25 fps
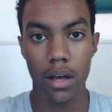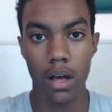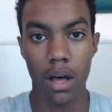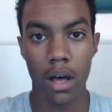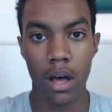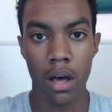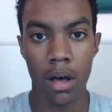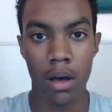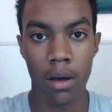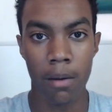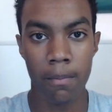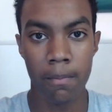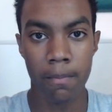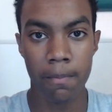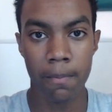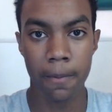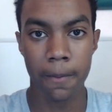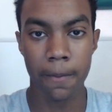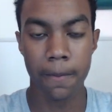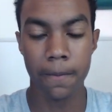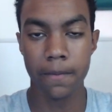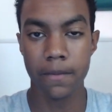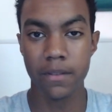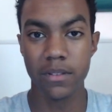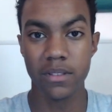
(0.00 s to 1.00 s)

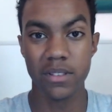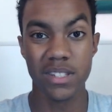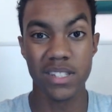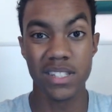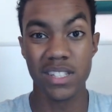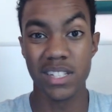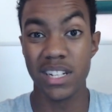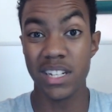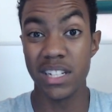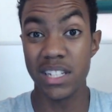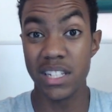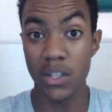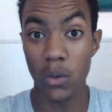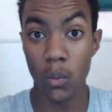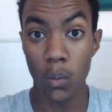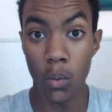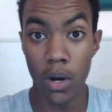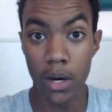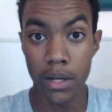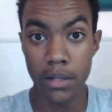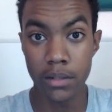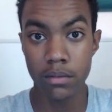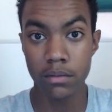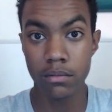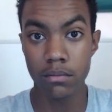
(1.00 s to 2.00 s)
Is it a
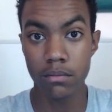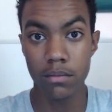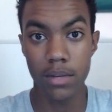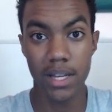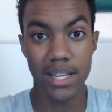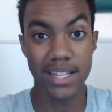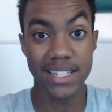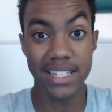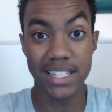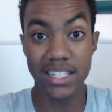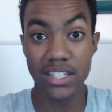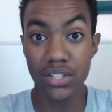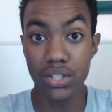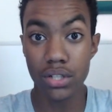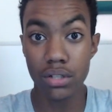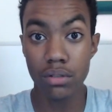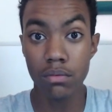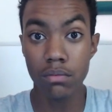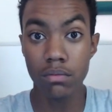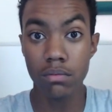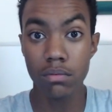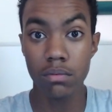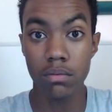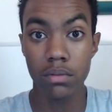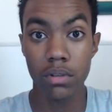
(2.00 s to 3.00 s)
D1, a
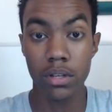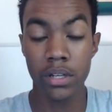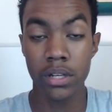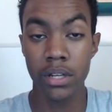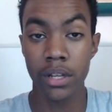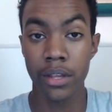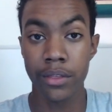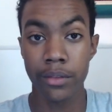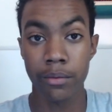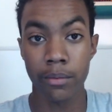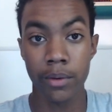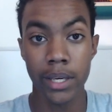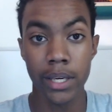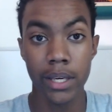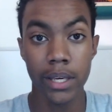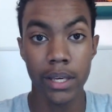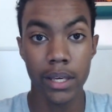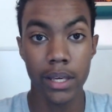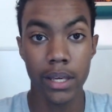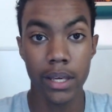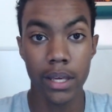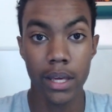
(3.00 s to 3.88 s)
D2, a D3?